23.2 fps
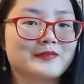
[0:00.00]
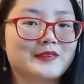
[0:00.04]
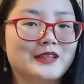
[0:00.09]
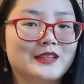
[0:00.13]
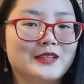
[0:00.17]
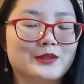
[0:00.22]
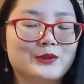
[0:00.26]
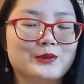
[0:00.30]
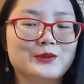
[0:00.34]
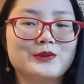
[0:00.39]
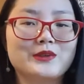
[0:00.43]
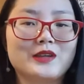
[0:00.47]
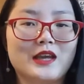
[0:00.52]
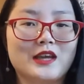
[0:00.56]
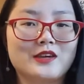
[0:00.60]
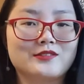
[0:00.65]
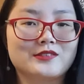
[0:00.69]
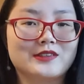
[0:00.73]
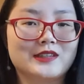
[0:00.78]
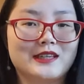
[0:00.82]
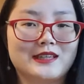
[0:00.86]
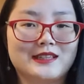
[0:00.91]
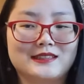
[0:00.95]
They couldn't
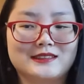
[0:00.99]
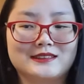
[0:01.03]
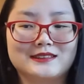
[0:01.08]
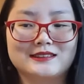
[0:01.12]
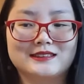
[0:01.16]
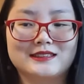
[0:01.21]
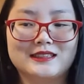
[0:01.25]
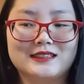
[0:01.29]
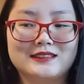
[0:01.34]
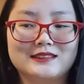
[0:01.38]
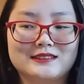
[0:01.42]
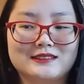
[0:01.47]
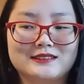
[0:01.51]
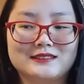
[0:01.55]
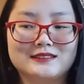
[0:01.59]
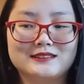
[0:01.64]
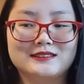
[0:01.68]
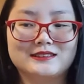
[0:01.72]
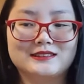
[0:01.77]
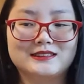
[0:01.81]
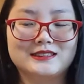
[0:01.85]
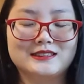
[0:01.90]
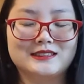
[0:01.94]
have kids,
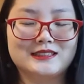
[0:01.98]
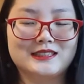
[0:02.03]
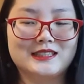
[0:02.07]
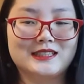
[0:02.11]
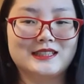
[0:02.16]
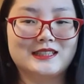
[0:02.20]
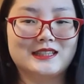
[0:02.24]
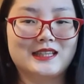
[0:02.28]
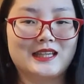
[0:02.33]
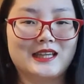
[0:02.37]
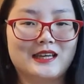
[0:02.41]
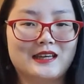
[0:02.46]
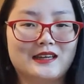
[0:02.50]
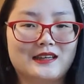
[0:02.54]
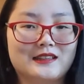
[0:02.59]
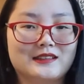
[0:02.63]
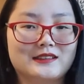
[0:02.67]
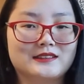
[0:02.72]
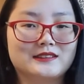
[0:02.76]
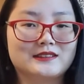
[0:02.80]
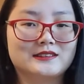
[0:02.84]
and she said that